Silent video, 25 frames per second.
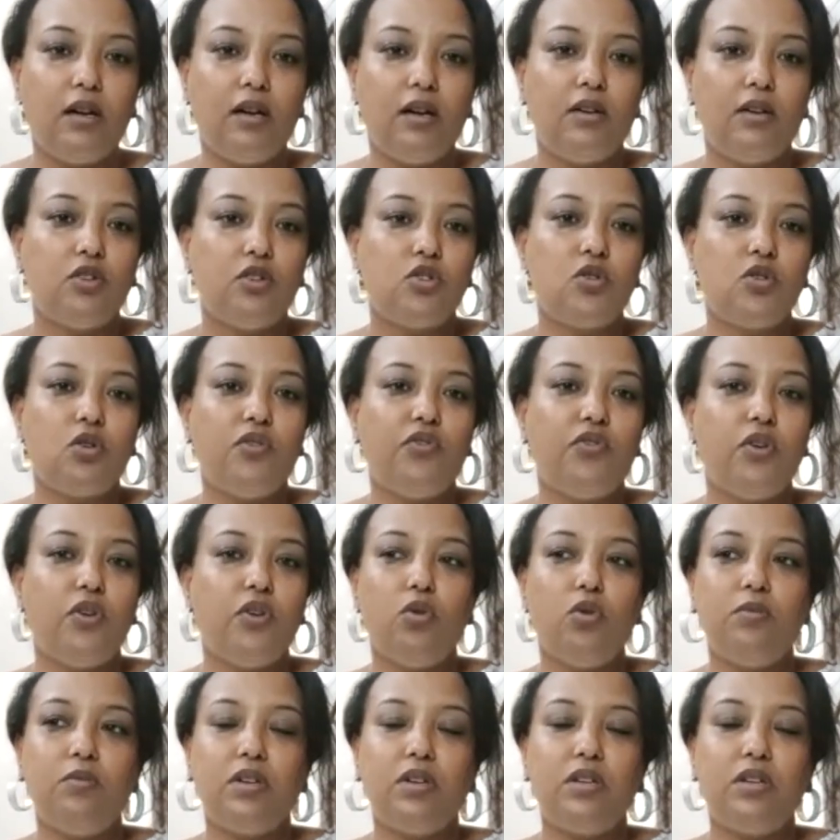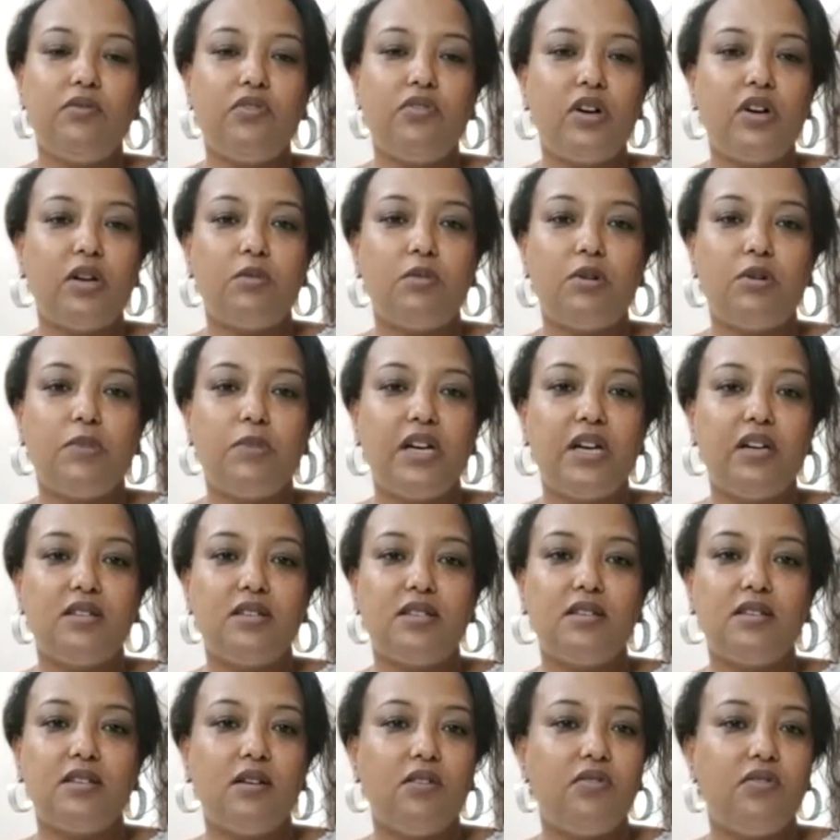So if a woman farmer by
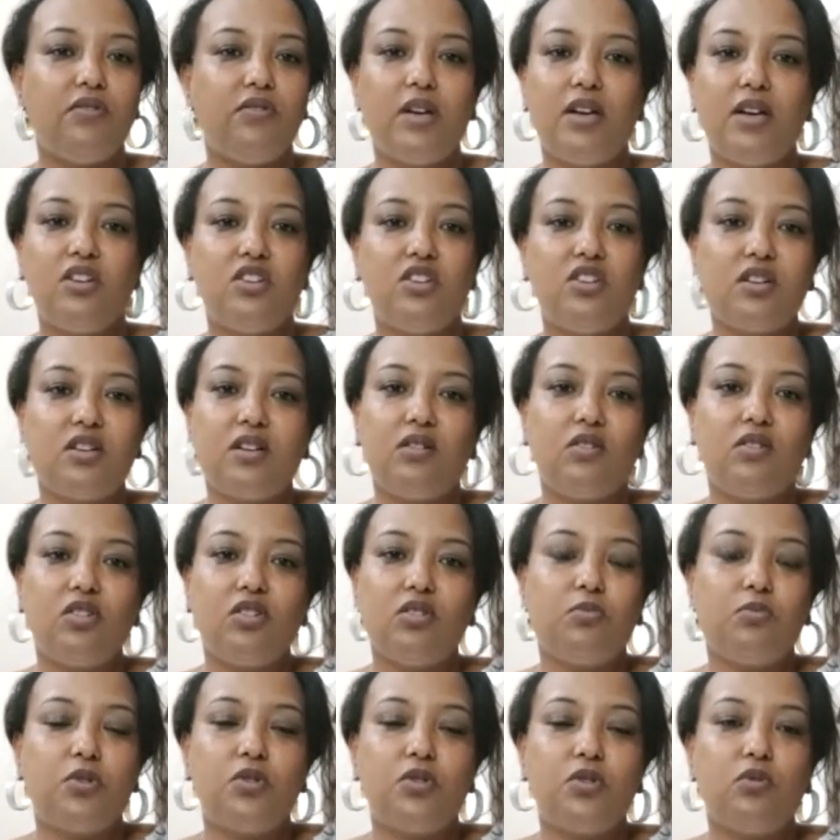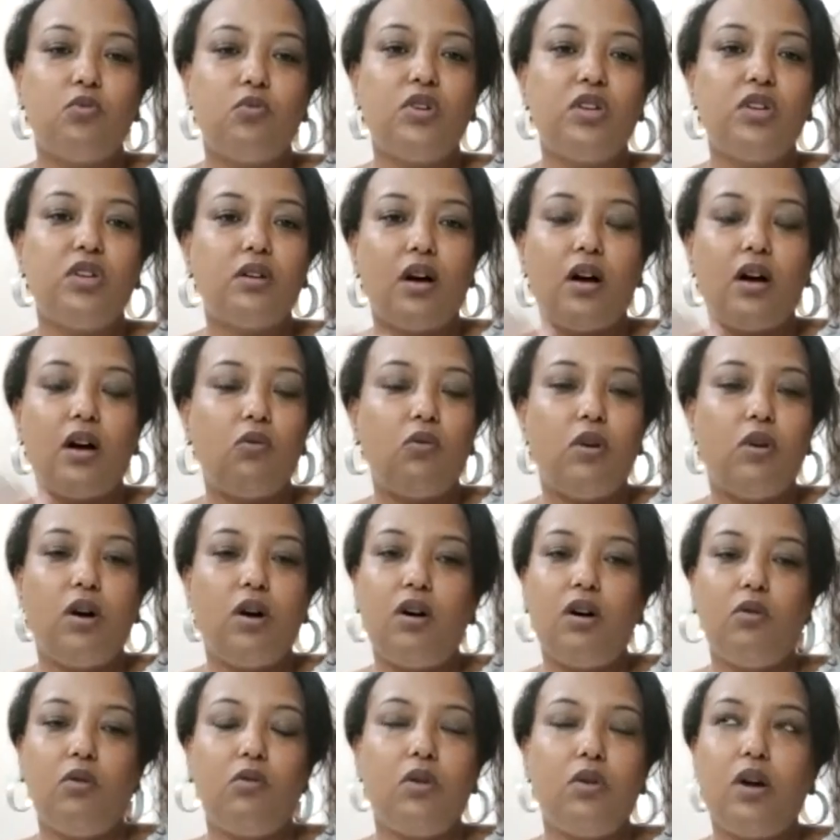herself, she cannot, what
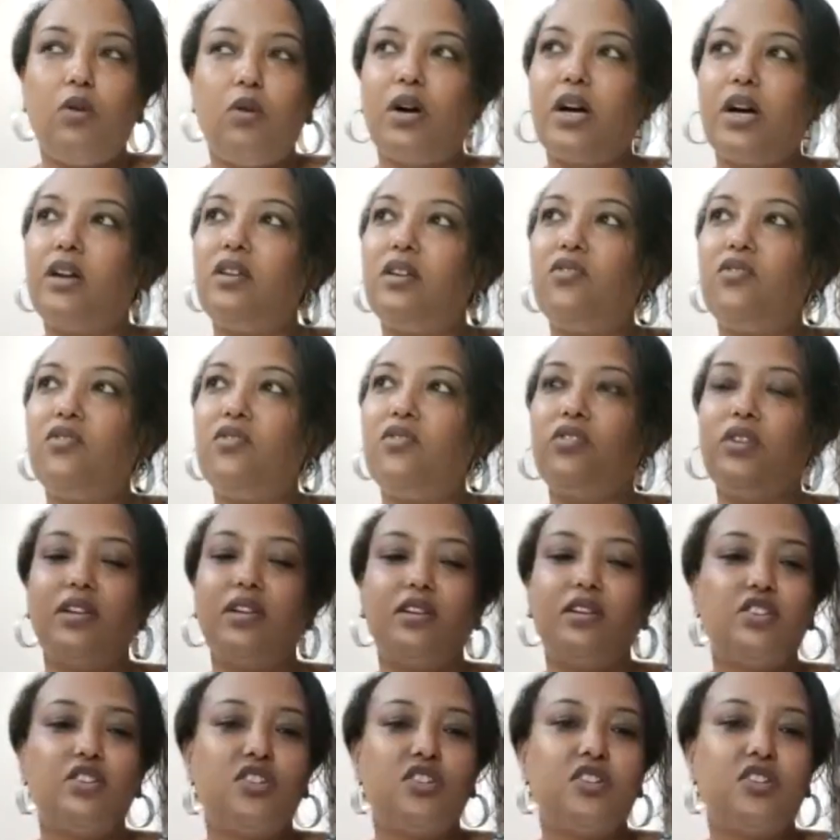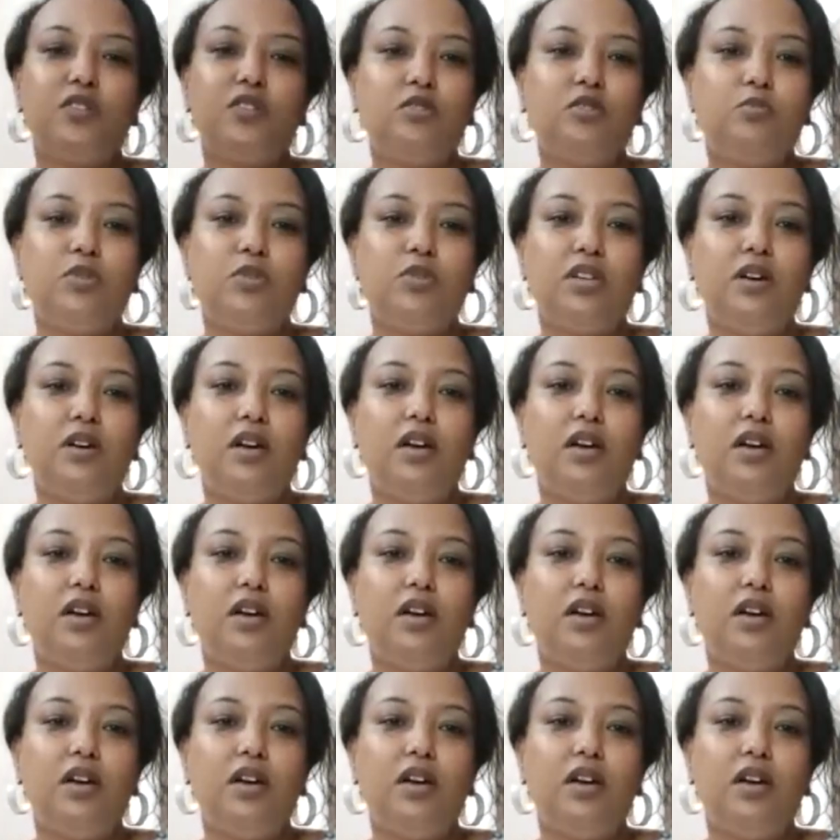kind of field is she going to be